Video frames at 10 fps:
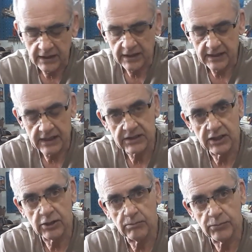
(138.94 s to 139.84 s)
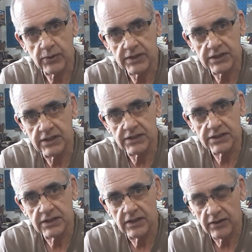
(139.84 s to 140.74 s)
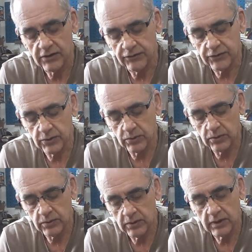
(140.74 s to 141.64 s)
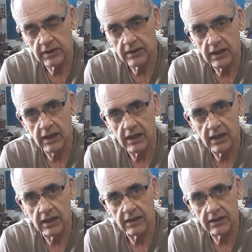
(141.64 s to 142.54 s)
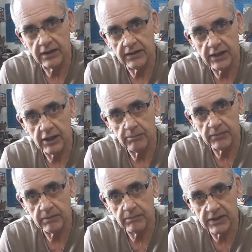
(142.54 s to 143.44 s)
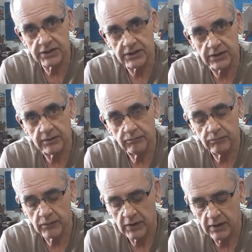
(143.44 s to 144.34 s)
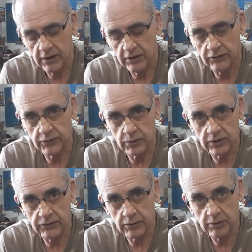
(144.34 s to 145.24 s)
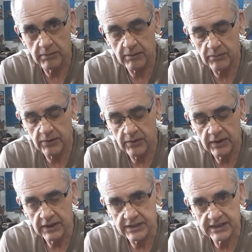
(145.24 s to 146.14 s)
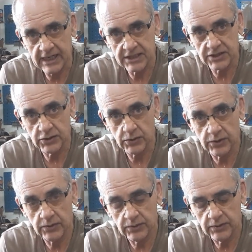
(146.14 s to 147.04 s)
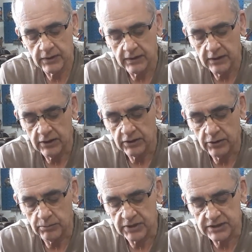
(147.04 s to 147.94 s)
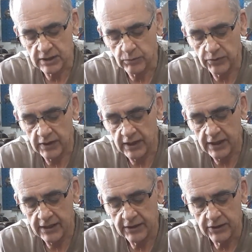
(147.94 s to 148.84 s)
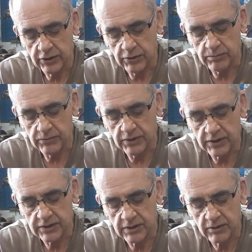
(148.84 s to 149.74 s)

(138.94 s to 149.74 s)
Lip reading: it actually compresses the fuel and air mixture. The fuel, if you remember, is gas and oil. You mix that with air, you